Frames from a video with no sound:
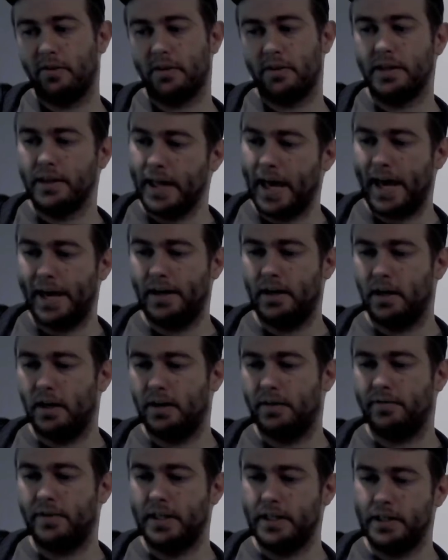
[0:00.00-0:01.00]
than that
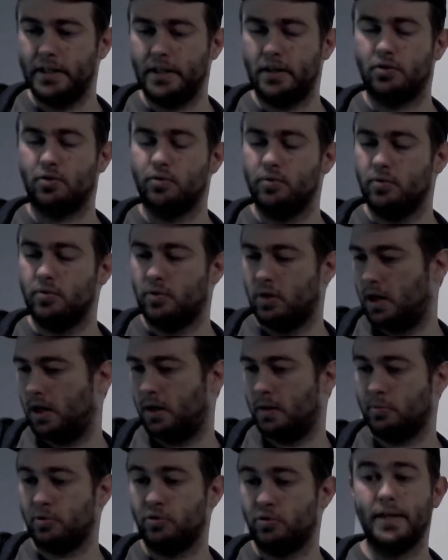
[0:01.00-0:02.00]
of the
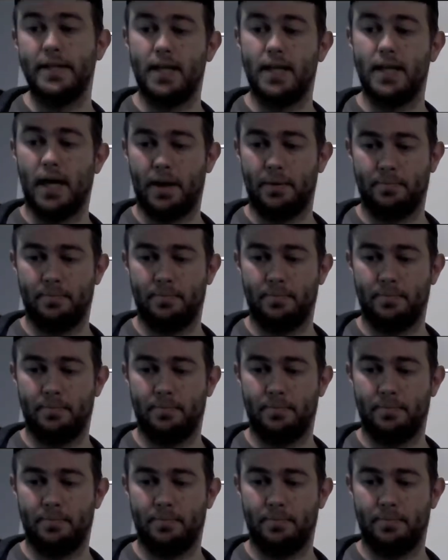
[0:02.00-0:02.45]
green die.